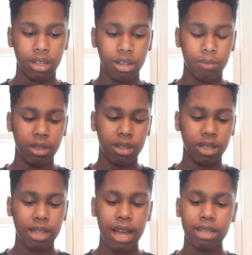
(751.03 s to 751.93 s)
I mean,
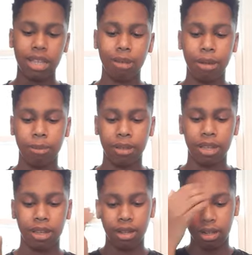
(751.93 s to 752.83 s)
the last game I
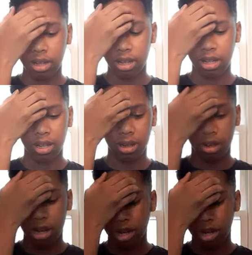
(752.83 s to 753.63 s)
played on here,